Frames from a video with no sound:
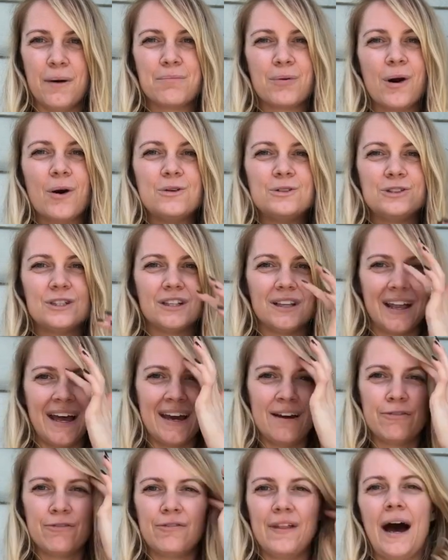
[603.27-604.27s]
approach
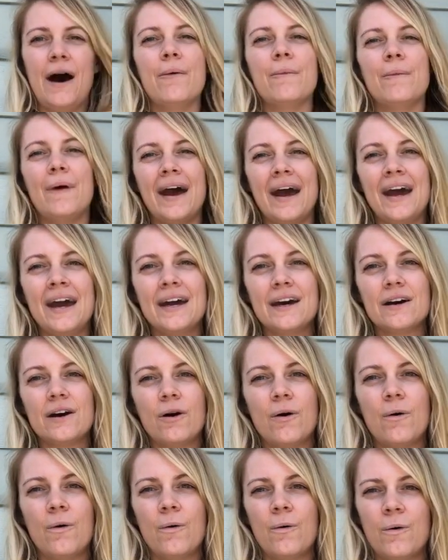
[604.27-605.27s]
life that way,
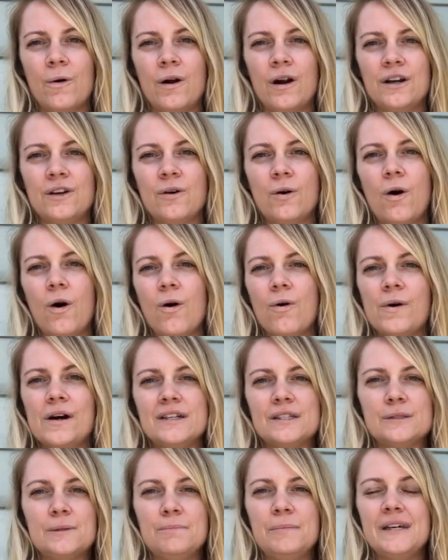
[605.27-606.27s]
or you'll always